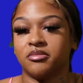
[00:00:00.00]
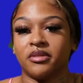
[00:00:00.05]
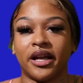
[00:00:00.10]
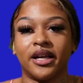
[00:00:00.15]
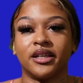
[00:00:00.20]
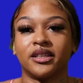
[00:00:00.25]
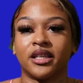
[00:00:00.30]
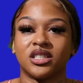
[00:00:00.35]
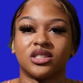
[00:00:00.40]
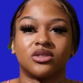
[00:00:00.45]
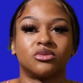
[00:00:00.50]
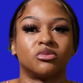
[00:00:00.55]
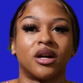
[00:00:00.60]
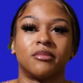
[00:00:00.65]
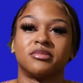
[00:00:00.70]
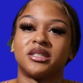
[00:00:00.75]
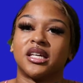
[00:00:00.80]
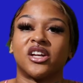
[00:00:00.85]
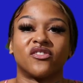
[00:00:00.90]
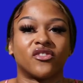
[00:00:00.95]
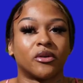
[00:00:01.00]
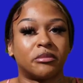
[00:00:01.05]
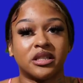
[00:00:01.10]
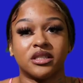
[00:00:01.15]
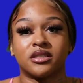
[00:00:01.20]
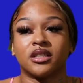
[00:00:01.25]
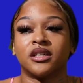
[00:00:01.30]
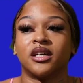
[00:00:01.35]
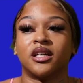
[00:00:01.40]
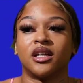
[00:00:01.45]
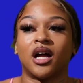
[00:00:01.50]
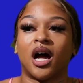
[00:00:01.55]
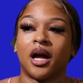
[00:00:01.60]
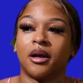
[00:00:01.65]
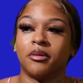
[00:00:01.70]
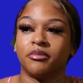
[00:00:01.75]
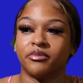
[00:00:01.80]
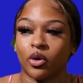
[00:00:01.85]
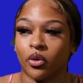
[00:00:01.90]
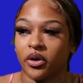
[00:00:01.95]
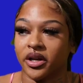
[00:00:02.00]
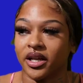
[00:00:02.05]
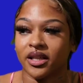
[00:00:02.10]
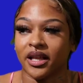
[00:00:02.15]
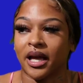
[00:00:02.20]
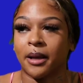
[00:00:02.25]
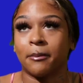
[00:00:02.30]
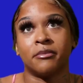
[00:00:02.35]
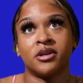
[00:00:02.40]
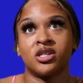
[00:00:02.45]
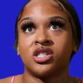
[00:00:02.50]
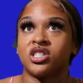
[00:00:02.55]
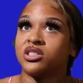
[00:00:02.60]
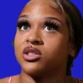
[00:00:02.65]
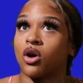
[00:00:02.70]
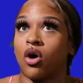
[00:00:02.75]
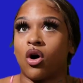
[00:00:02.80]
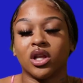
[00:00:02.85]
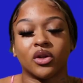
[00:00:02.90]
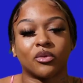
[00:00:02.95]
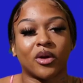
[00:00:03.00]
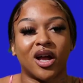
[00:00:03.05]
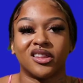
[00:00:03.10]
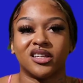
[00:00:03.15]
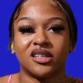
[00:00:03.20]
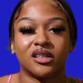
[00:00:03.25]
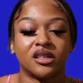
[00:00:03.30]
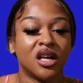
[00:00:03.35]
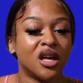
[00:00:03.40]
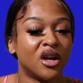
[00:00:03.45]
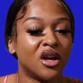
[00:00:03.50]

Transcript: Like, that's what I'm taking from this, and I'm on it. Like, bitches all around the